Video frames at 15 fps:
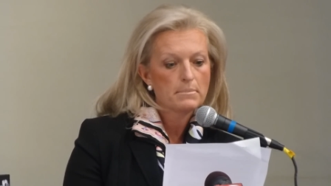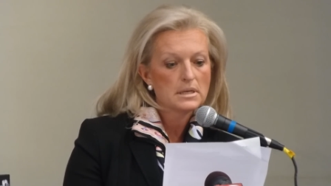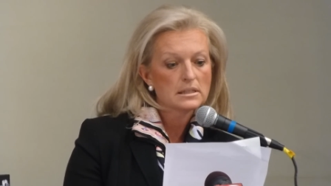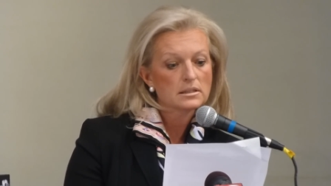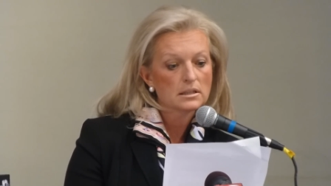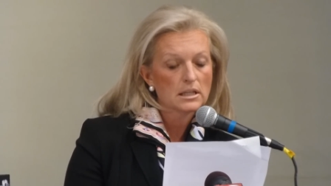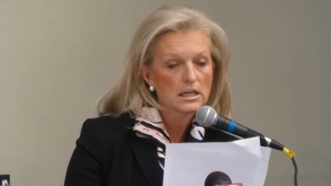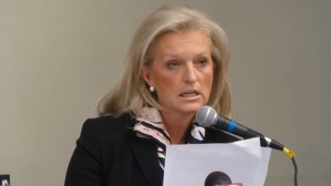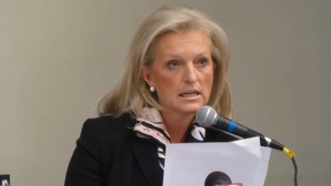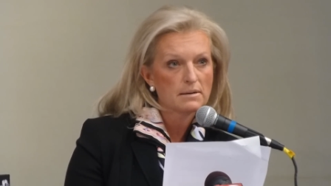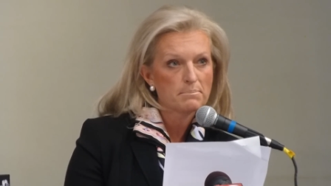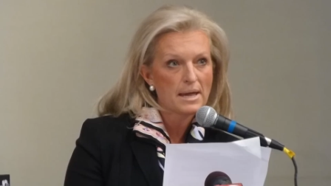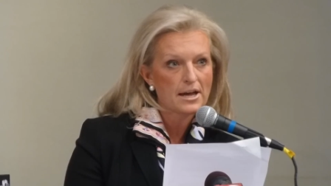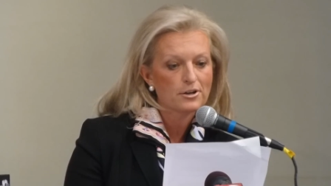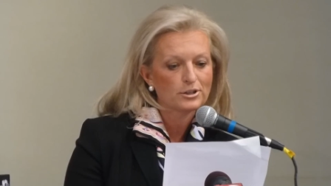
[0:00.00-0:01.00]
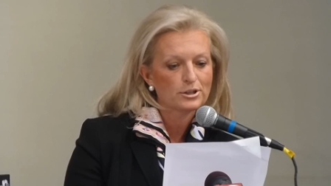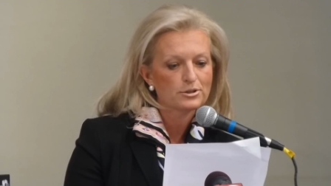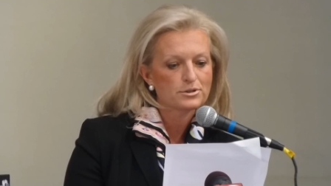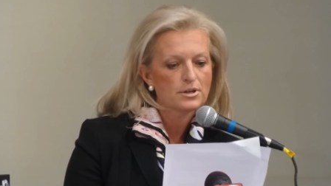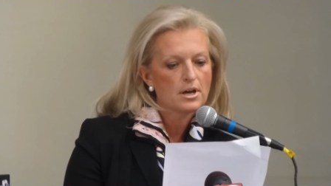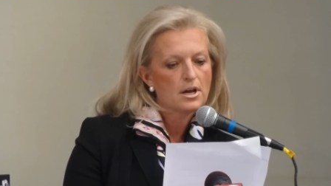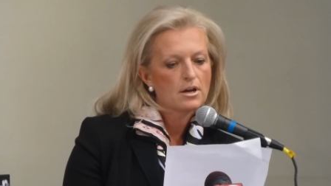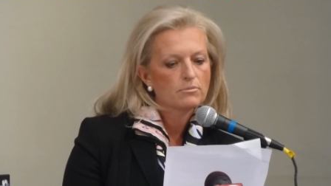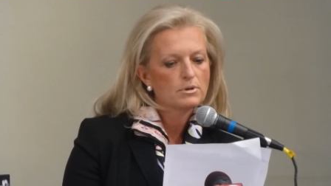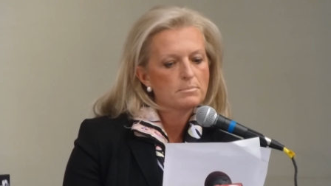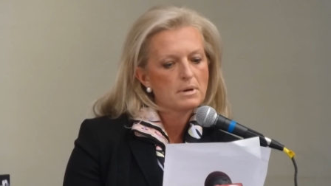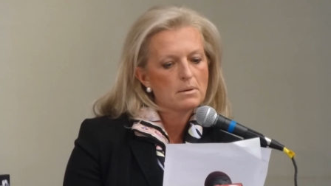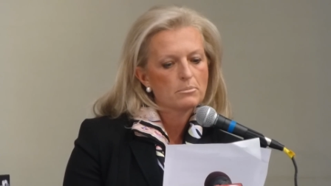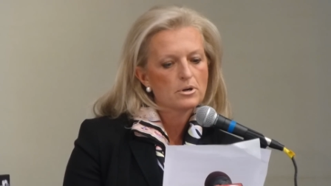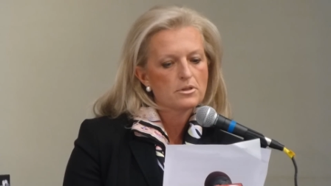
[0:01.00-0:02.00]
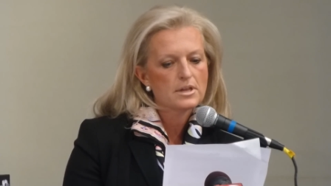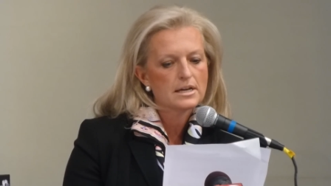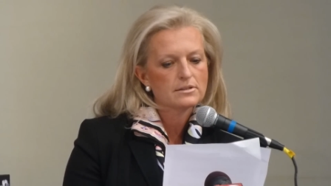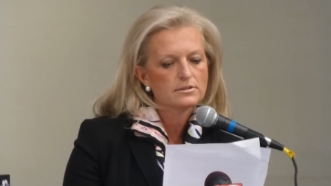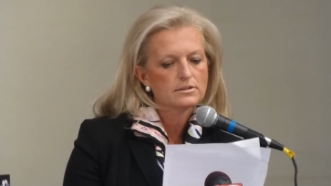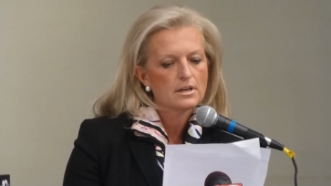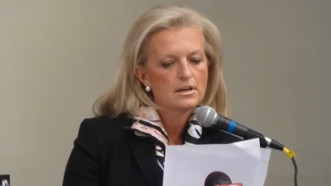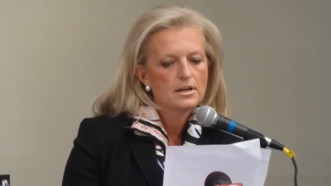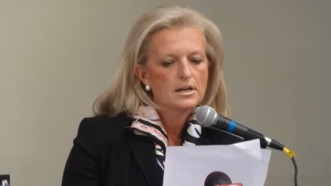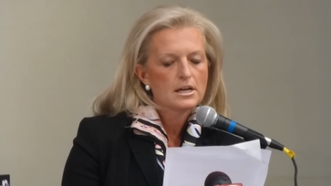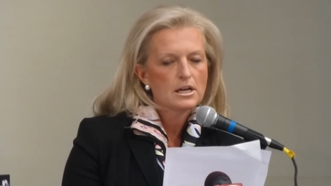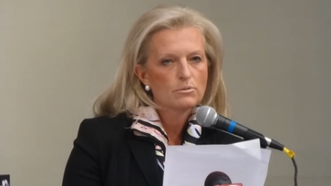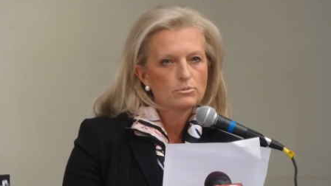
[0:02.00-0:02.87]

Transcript: misleading mailers, remember this,